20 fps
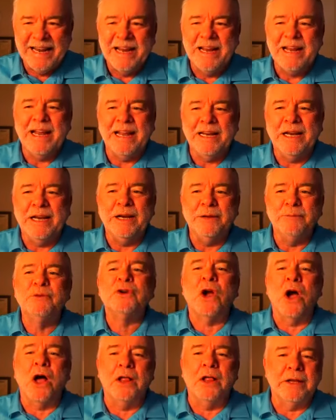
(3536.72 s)
and
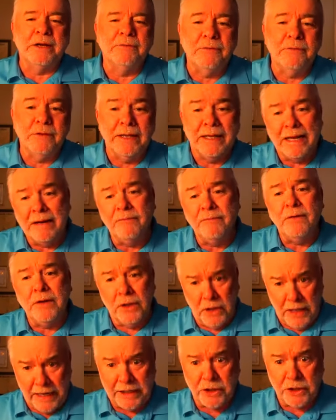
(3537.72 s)
call it a feel. I
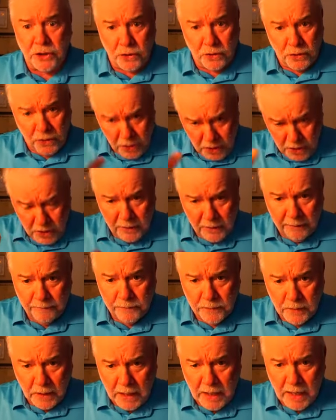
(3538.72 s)
feel like you're
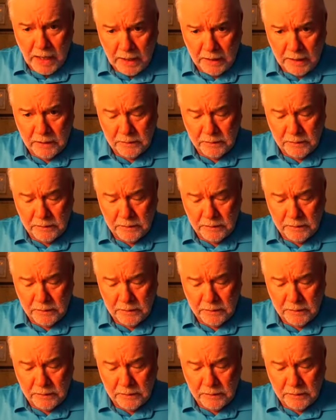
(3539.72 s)
uh,